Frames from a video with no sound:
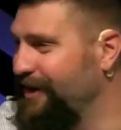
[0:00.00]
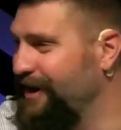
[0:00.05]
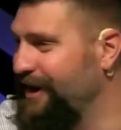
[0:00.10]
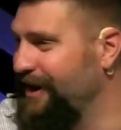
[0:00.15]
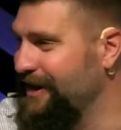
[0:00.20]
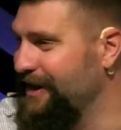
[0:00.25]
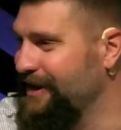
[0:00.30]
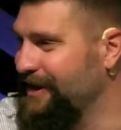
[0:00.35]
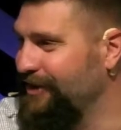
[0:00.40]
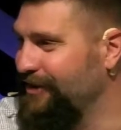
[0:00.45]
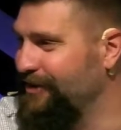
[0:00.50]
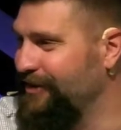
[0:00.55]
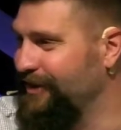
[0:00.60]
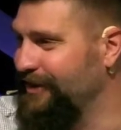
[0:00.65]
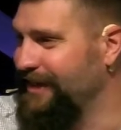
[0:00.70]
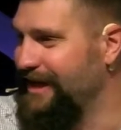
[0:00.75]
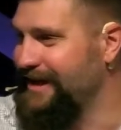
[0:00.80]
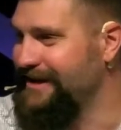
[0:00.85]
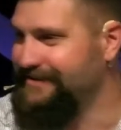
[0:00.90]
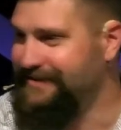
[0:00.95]
uh, you know, a
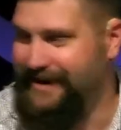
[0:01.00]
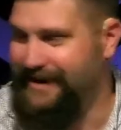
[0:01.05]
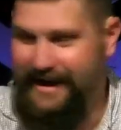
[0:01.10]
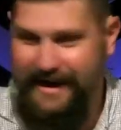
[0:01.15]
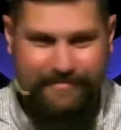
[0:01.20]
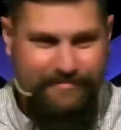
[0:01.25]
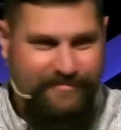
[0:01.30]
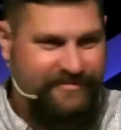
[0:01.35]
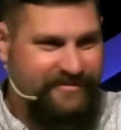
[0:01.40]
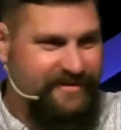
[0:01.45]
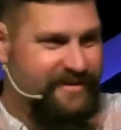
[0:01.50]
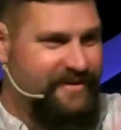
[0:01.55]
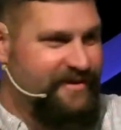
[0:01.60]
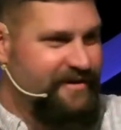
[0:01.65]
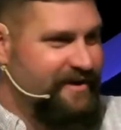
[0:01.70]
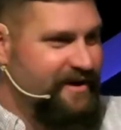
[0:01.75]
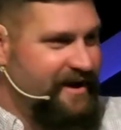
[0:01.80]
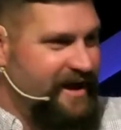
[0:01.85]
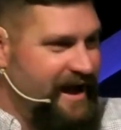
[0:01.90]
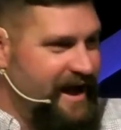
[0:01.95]
lot of times
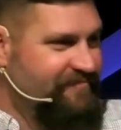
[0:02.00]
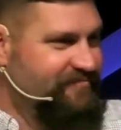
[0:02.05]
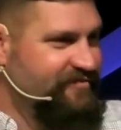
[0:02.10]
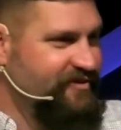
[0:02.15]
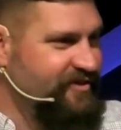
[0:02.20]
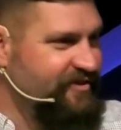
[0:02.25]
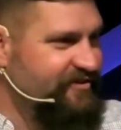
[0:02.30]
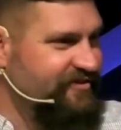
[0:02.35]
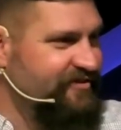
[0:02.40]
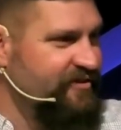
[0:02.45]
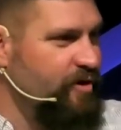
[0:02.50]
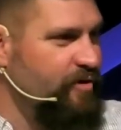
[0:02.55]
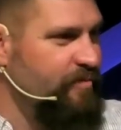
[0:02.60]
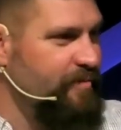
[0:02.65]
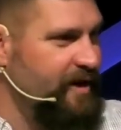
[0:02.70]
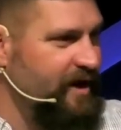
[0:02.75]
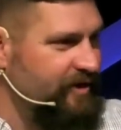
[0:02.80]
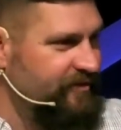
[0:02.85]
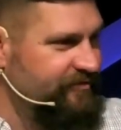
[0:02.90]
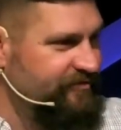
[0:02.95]
after the snow
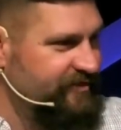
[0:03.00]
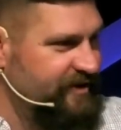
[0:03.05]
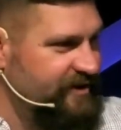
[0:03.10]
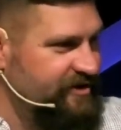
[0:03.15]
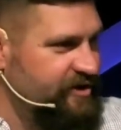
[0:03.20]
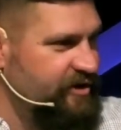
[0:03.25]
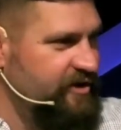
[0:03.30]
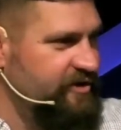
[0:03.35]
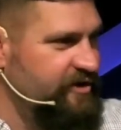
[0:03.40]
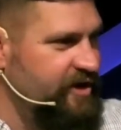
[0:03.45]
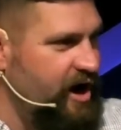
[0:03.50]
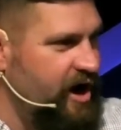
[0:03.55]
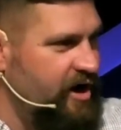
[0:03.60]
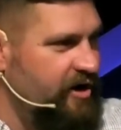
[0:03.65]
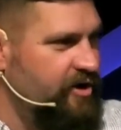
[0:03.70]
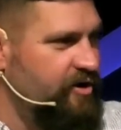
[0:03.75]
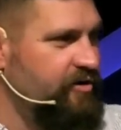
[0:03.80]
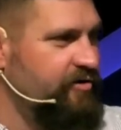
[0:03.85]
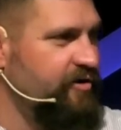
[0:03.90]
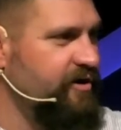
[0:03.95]
melts and you're a
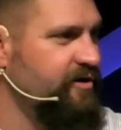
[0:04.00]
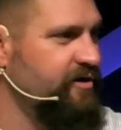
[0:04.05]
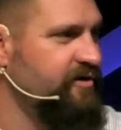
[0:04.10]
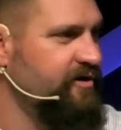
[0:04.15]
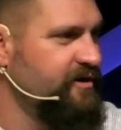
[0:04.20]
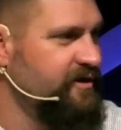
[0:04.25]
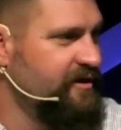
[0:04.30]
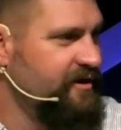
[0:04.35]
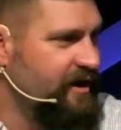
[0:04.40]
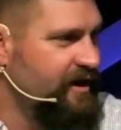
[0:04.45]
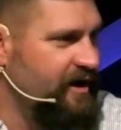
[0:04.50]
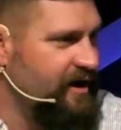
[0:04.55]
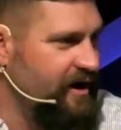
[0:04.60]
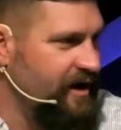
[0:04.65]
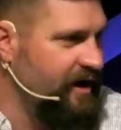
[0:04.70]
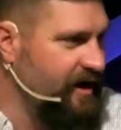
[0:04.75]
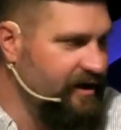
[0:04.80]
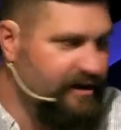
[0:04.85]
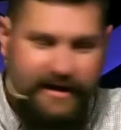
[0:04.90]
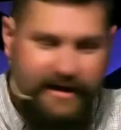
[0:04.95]
dog owner, uh,
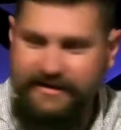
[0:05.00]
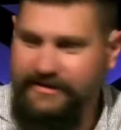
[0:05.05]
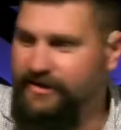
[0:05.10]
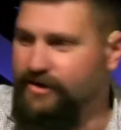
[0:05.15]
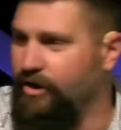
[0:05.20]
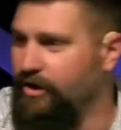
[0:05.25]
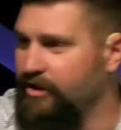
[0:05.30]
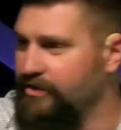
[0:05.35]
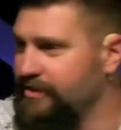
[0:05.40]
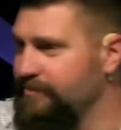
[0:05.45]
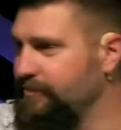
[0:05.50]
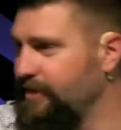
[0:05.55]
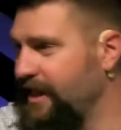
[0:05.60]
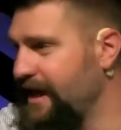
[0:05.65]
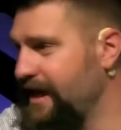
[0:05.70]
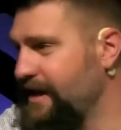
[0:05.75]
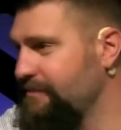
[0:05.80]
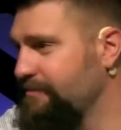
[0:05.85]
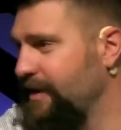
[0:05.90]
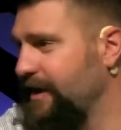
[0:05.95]
I like to call them
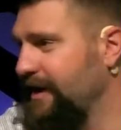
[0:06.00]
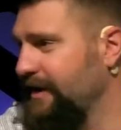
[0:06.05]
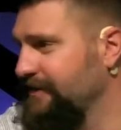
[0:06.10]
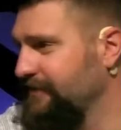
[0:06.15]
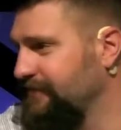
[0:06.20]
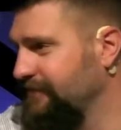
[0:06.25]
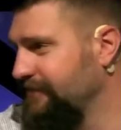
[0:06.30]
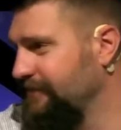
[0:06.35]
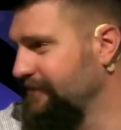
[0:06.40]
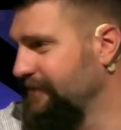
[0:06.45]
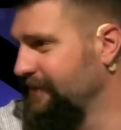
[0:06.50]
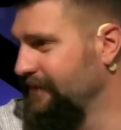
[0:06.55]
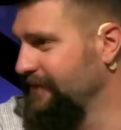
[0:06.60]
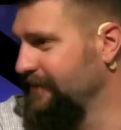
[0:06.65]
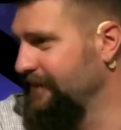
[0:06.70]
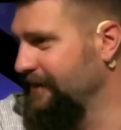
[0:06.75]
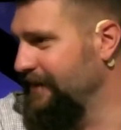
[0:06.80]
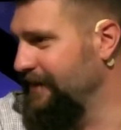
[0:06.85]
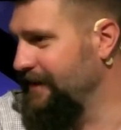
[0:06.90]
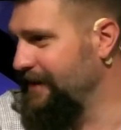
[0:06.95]
landmines.
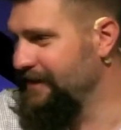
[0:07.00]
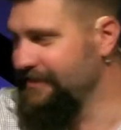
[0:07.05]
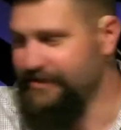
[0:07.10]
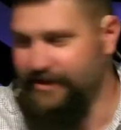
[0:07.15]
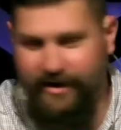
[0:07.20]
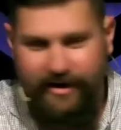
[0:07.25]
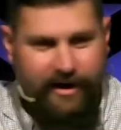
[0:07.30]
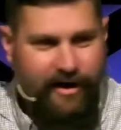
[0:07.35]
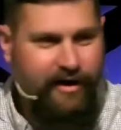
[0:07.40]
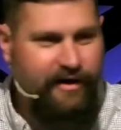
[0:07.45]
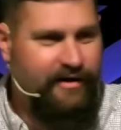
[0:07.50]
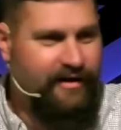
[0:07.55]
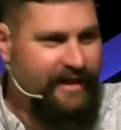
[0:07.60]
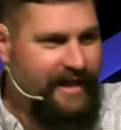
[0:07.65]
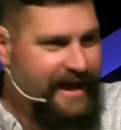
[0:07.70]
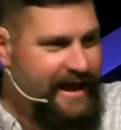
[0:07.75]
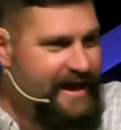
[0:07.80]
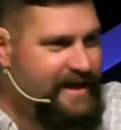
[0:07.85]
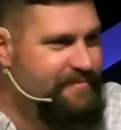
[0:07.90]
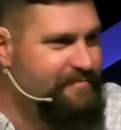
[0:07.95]
And there are
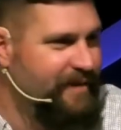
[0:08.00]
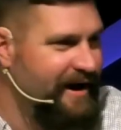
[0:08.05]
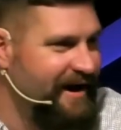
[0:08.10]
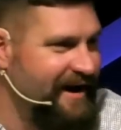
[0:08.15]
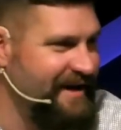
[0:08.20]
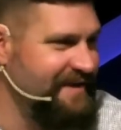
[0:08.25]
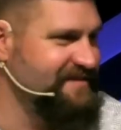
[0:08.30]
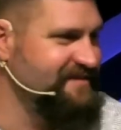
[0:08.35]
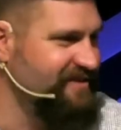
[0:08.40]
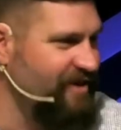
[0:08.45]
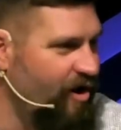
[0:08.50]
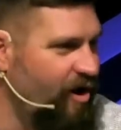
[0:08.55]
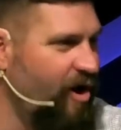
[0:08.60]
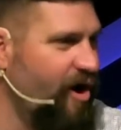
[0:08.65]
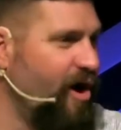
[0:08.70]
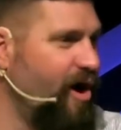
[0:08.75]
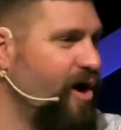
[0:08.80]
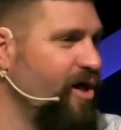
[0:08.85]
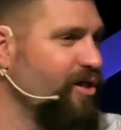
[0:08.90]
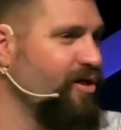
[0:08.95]
landmines
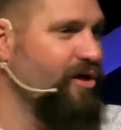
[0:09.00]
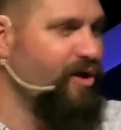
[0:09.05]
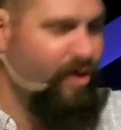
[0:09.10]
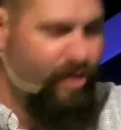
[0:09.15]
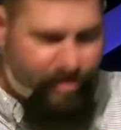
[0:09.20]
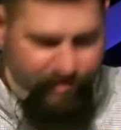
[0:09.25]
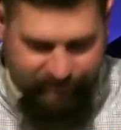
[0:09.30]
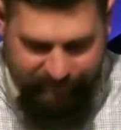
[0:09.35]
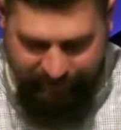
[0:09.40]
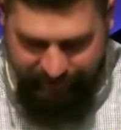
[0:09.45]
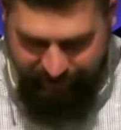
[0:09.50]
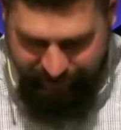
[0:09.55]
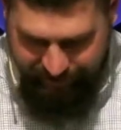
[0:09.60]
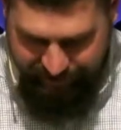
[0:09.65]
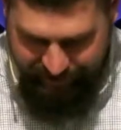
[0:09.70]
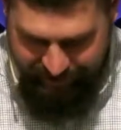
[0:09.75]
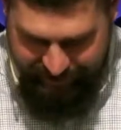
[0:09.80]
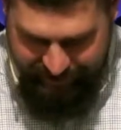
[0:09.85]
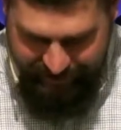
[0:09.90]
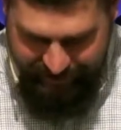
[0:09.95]
all over